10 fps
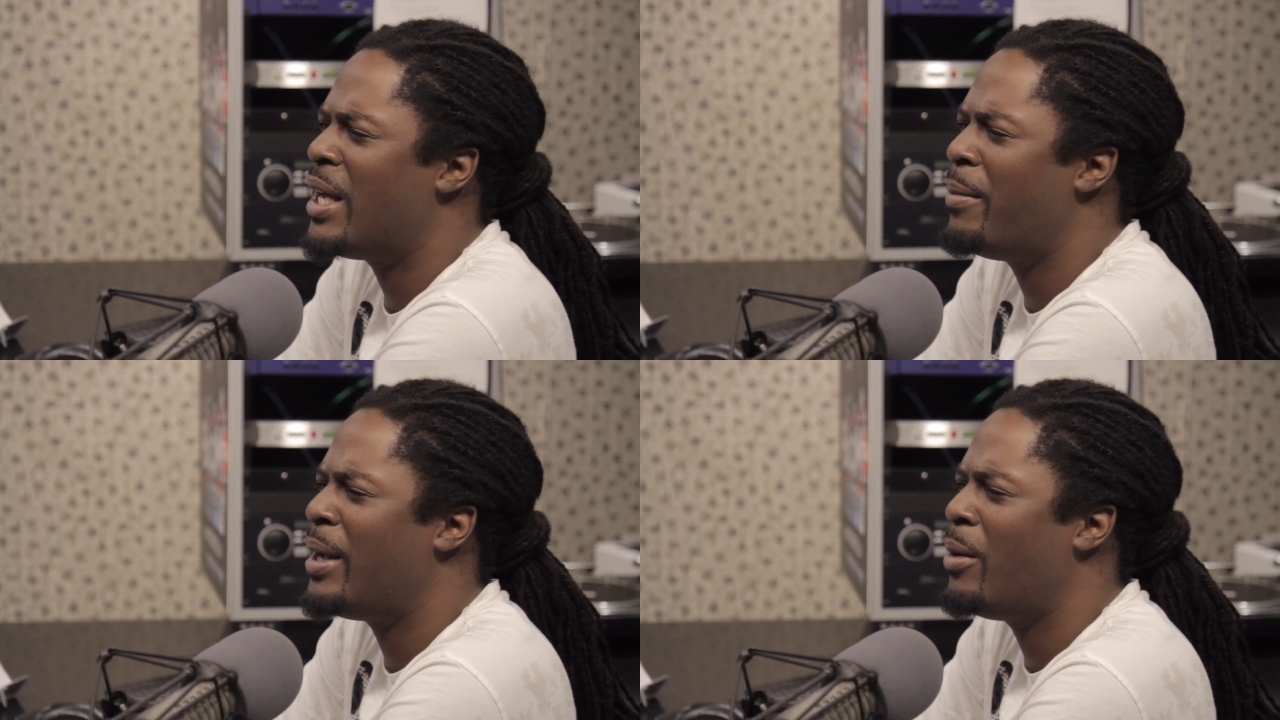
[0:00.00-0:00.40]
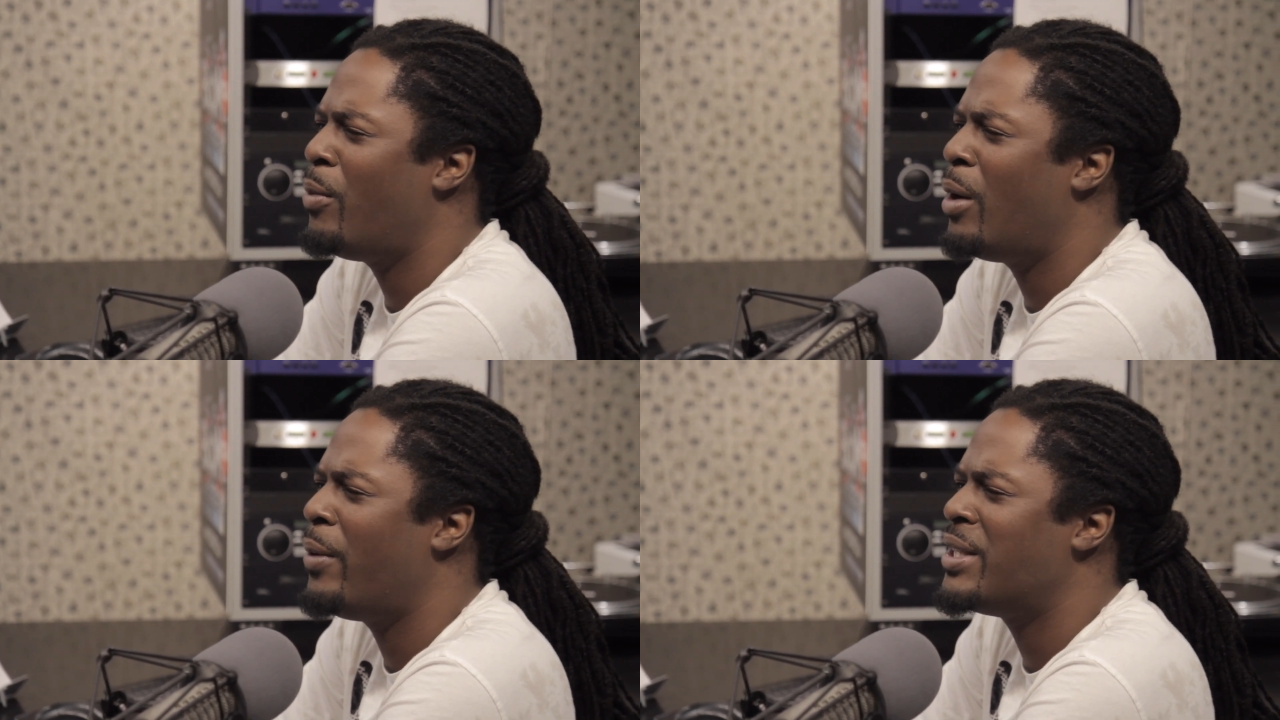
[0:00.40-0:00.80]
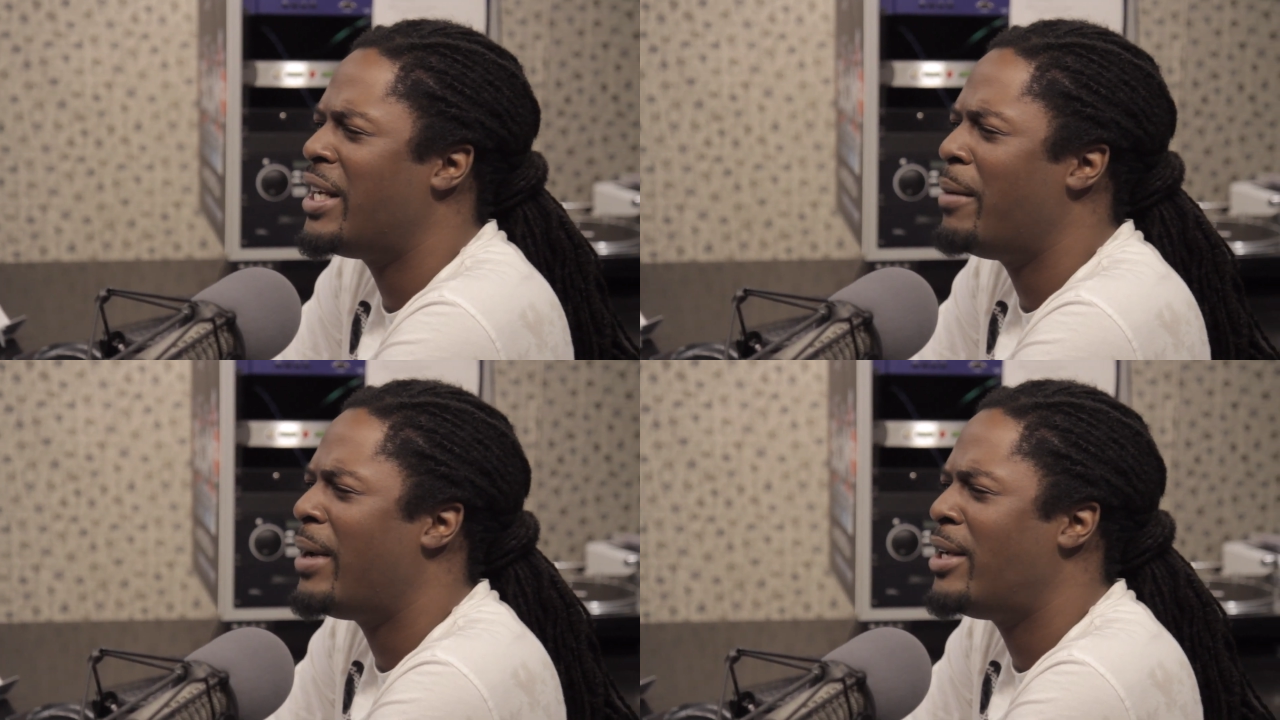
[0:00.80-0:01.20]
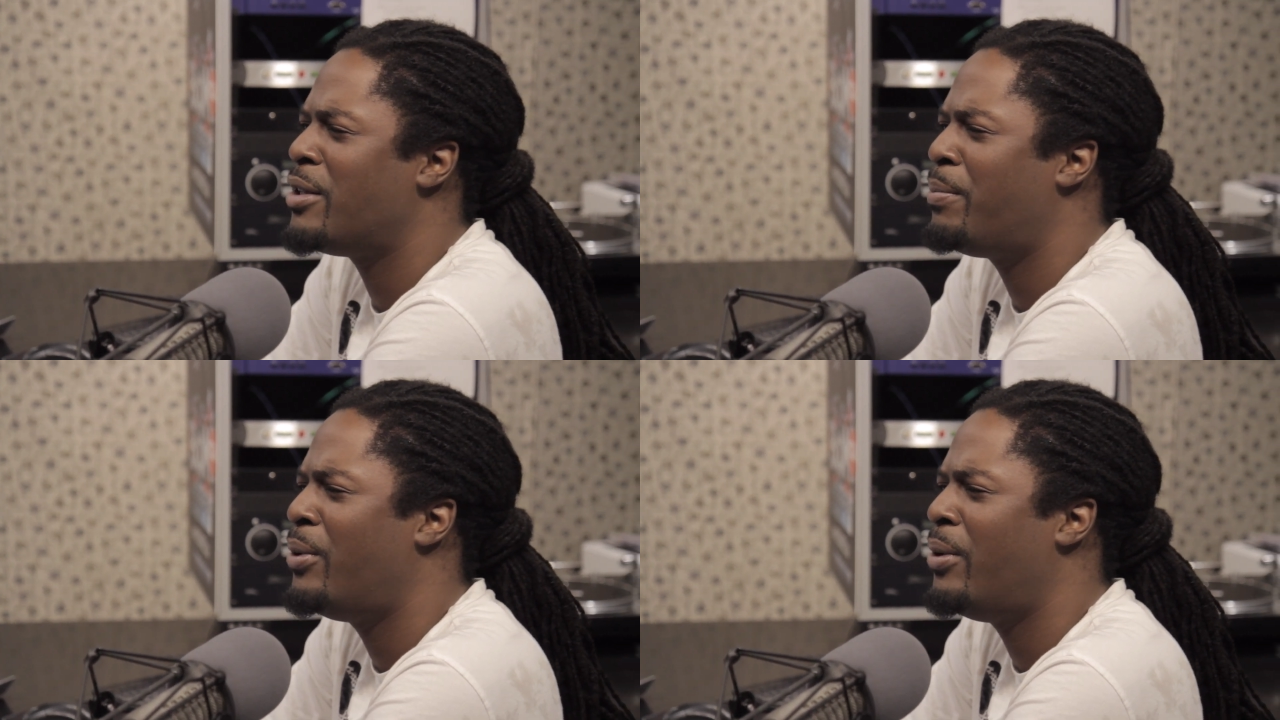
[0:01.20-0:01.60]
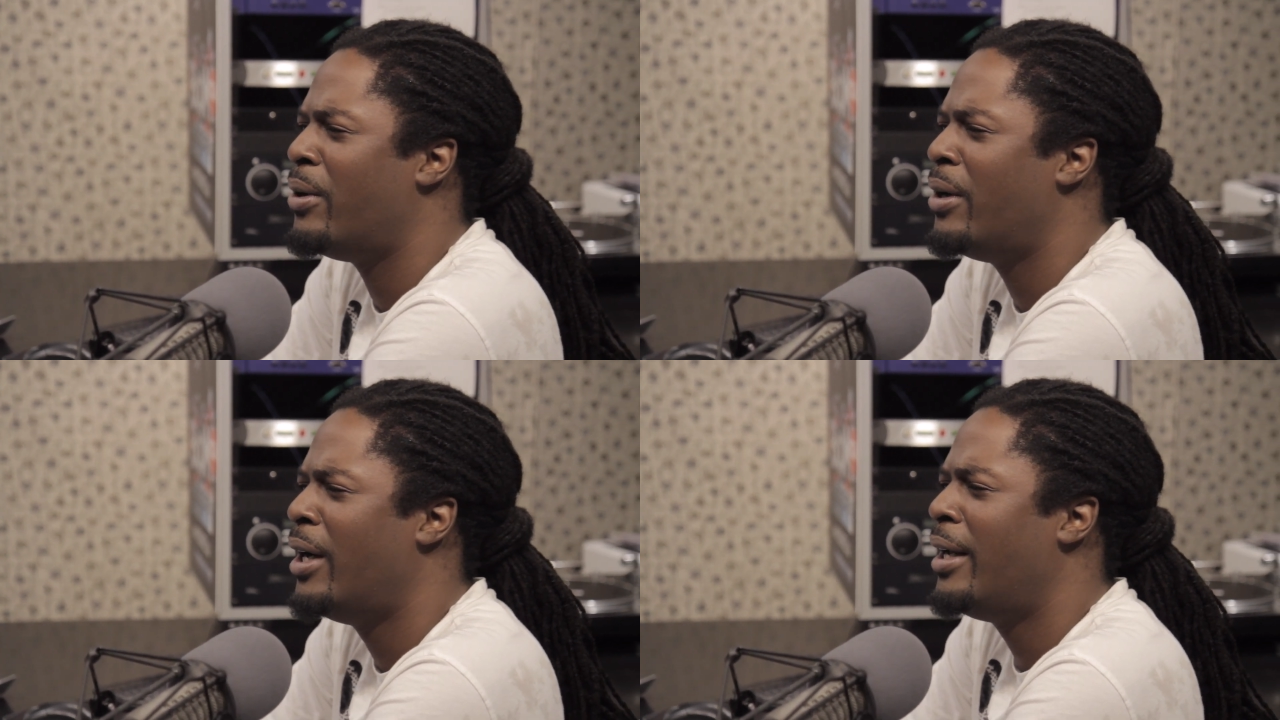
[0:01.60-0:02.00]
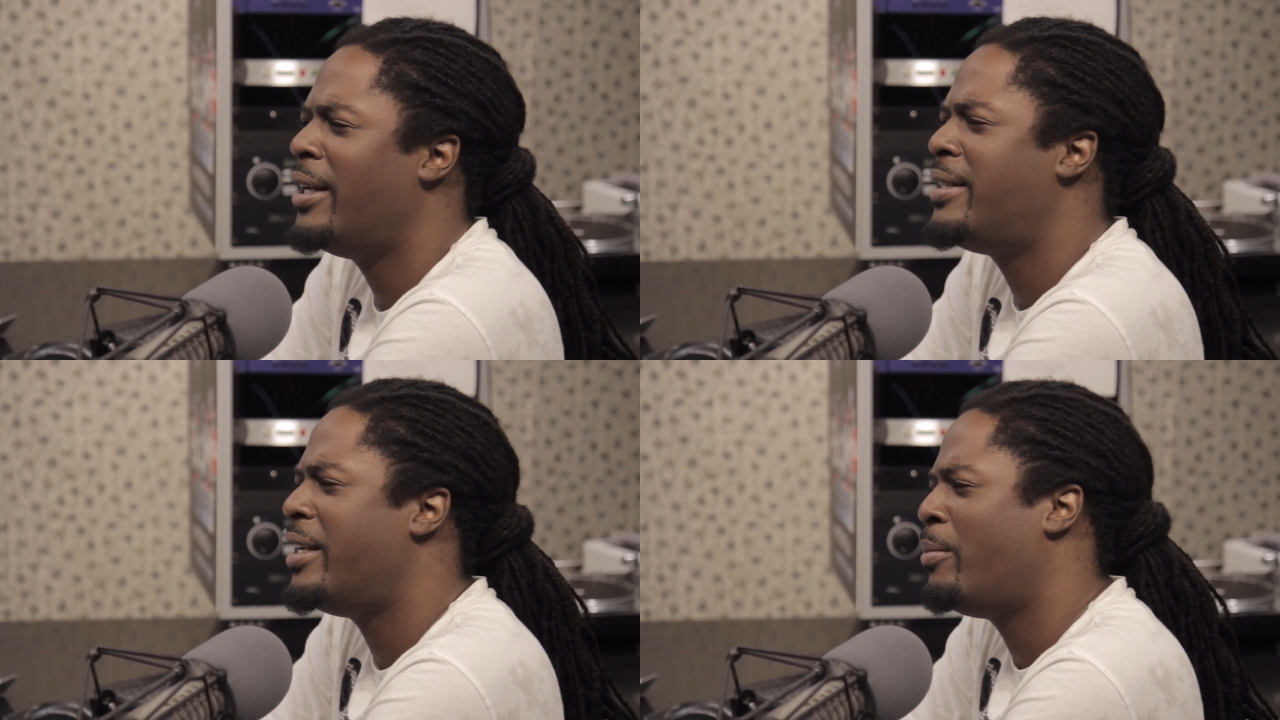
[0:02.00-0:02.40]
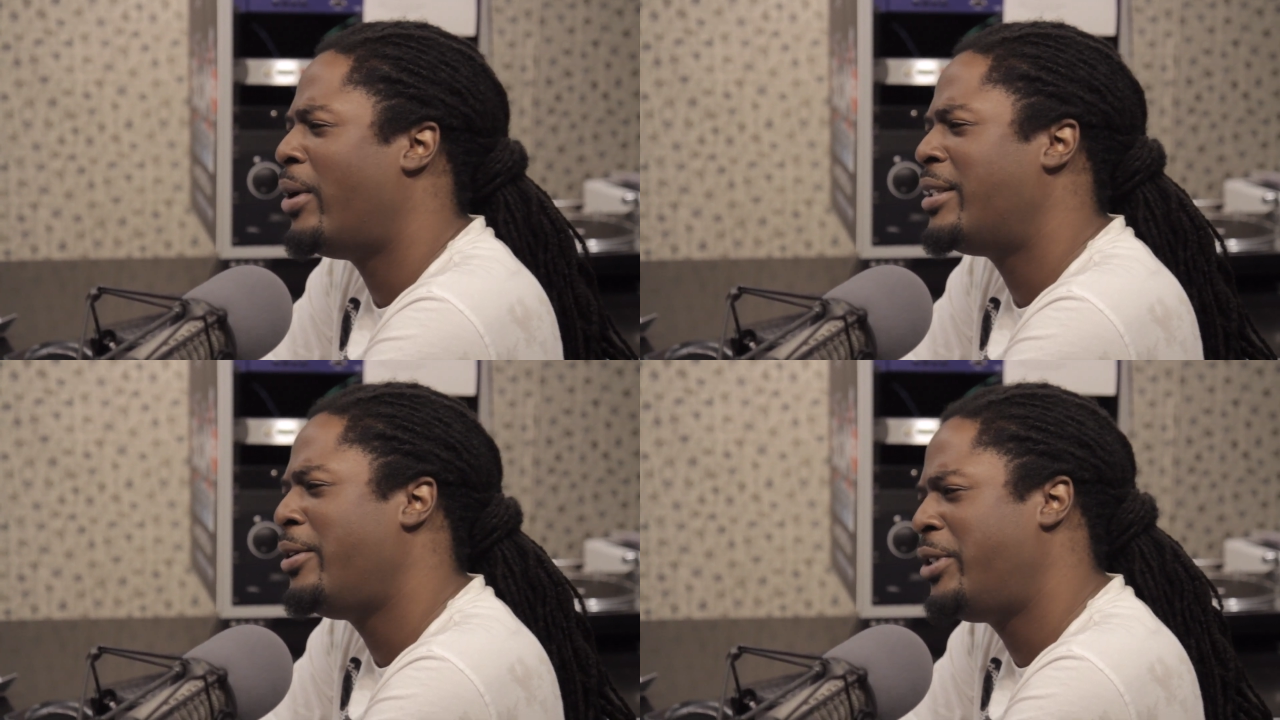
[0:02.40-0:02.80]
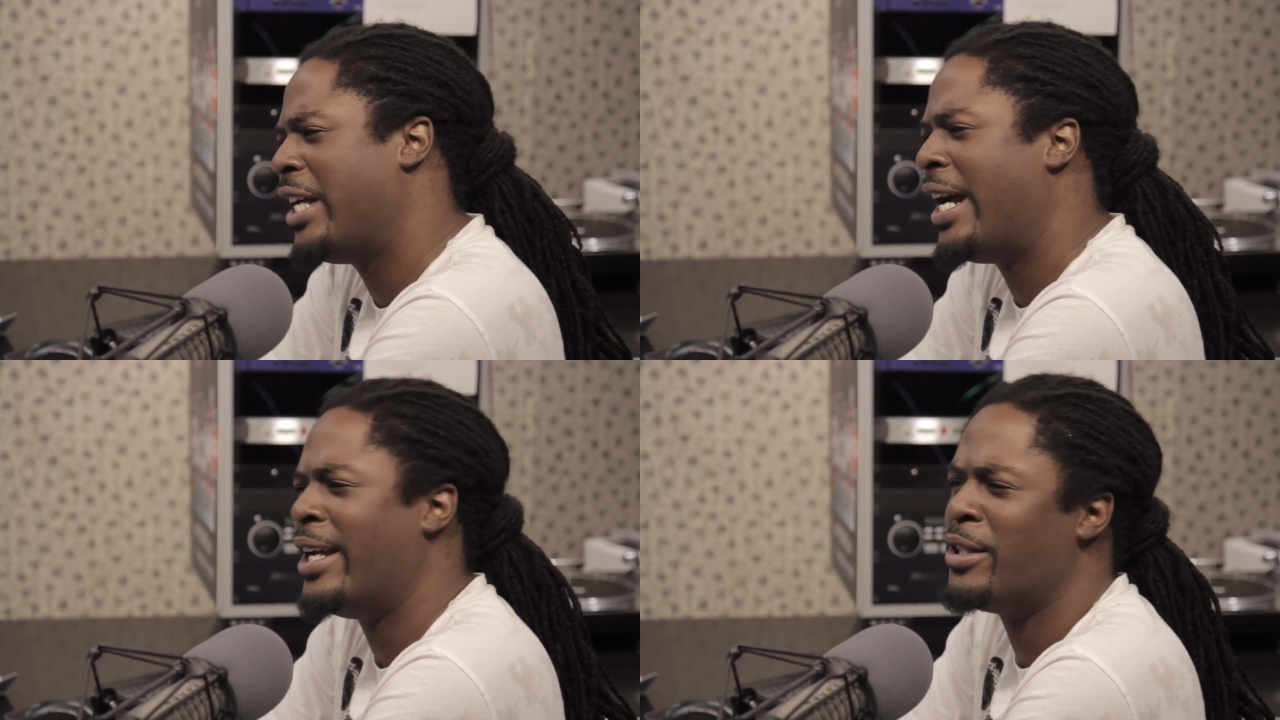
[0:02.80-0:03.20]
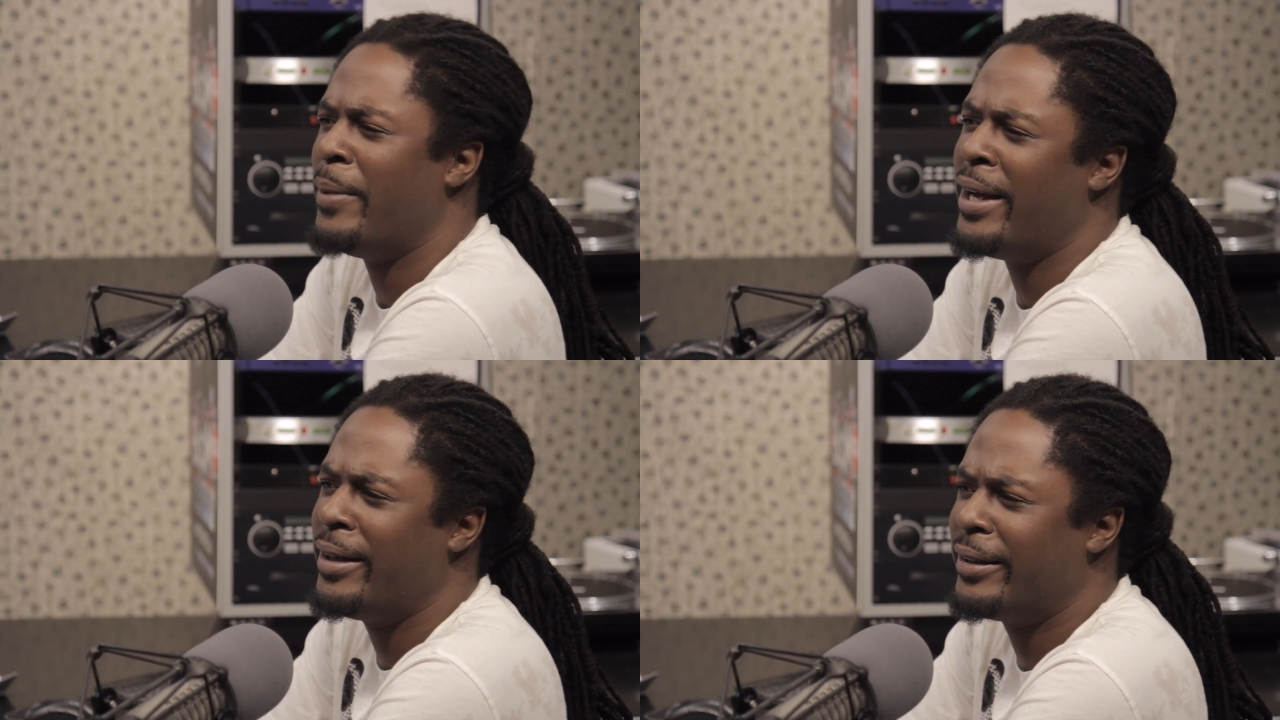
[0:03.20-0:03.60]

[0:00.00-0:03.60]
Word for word: I mean, what was it that made you pull the Tity Boi 2 Chainz, man?